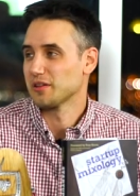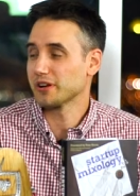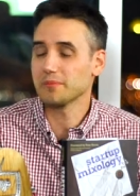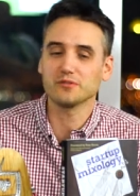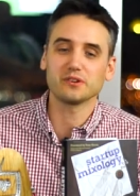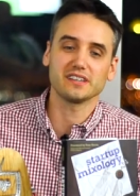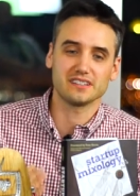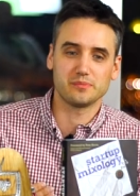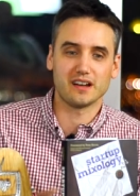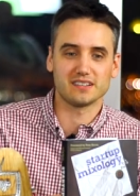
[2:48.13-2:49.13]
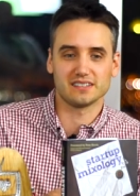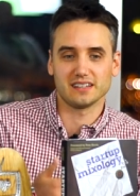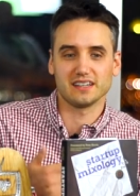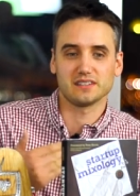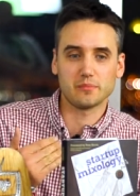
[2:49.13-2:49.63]
But I mean, really, to be honest,
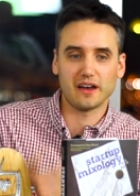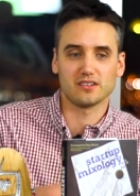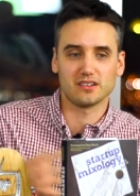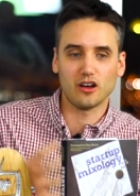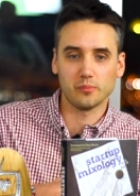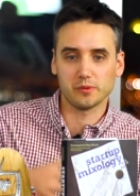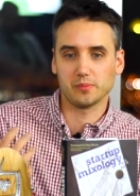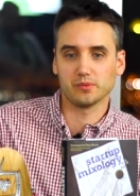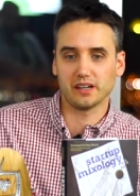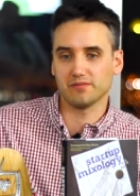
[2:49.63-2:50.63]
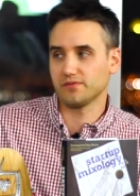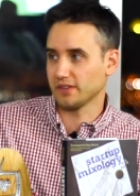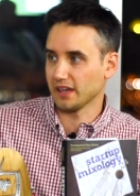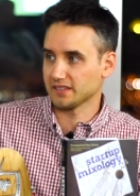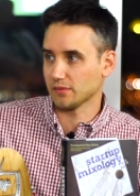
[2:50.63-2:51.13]
it's about helping people
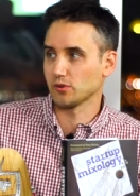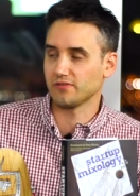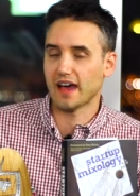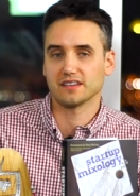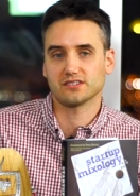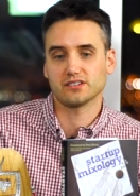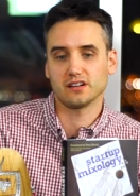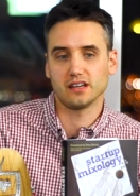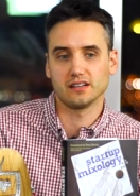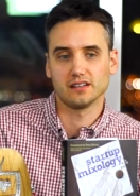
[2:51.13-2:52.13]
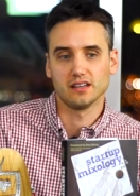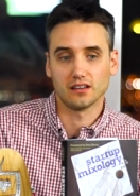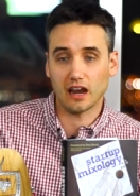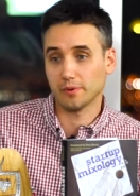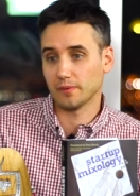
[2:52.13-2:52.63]
get get somewhere faster. And a
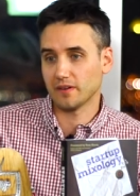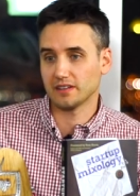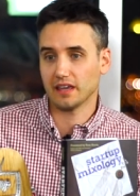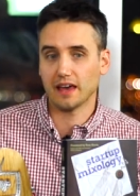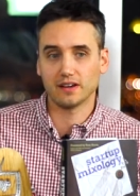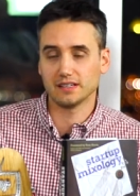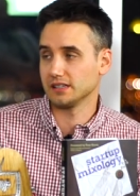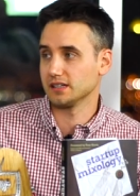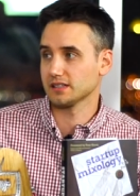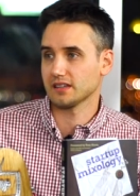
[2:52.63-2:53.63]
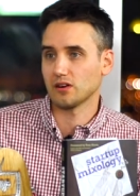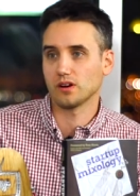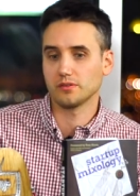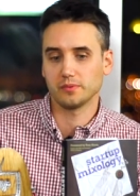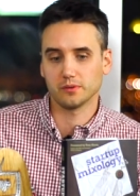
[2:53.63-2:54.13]
lot of people have ideas, and I
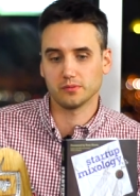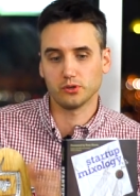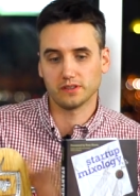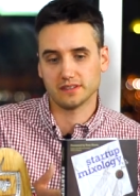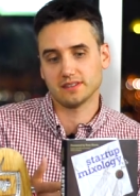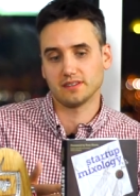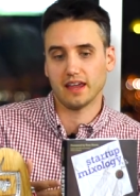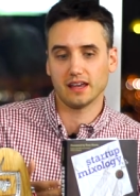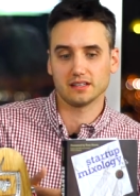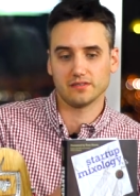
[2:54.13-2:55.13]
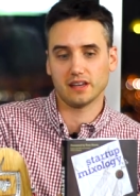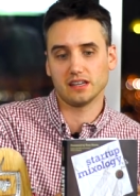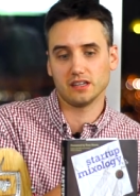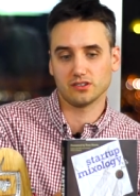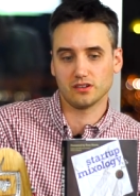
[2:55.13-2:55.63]
want to be able to put this in the hands of
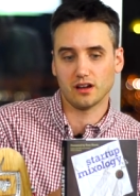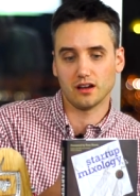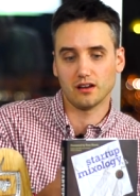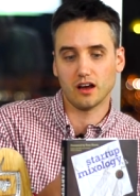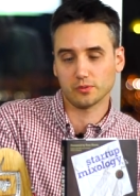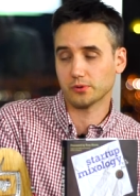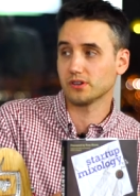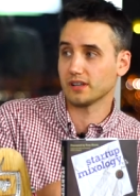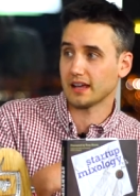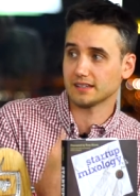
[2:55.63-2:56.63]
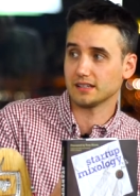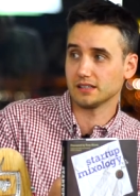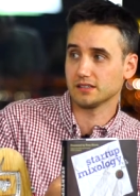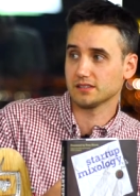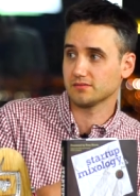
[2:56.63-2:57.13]
any in, uh, entrepreneur that has
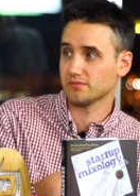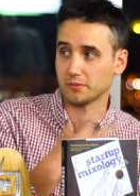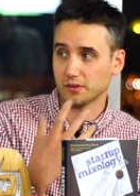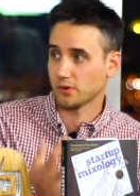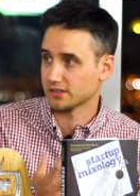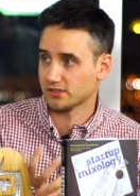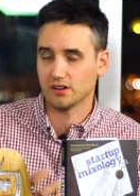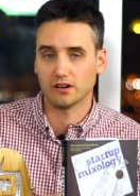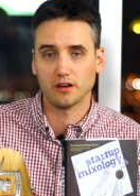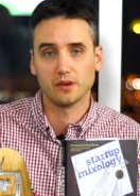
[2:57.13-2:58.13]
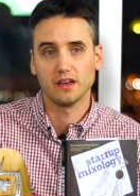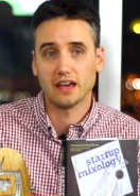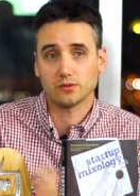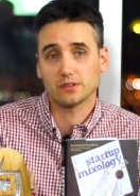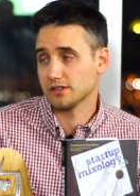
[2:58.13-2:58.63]
ideas, somebody wants to start up,
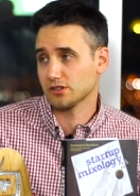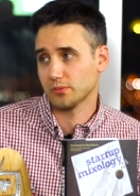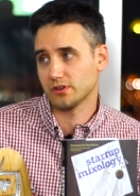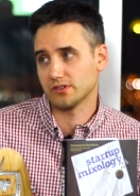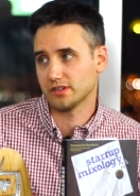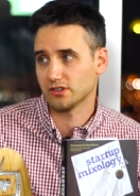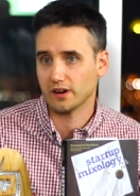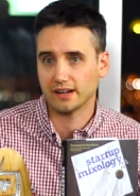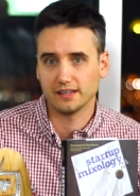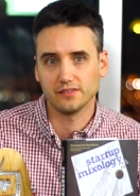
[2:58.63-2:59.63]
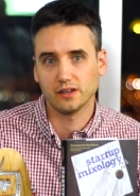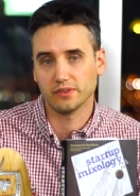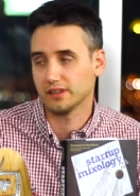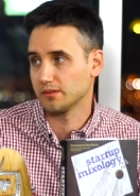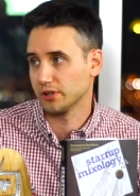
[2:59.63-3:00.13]
as well as entrepreneurs that are trying to innovate
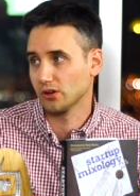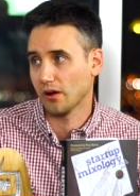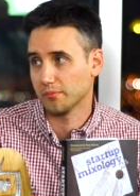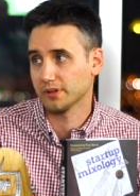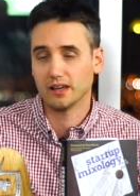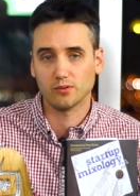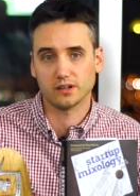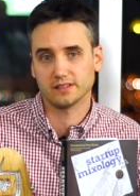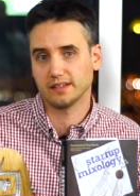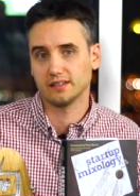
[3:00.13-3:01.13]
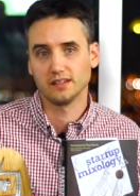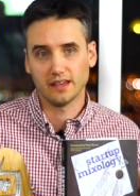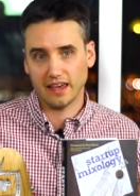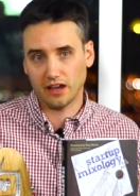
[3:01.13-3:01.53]
within a big company. I worked mm -hmm.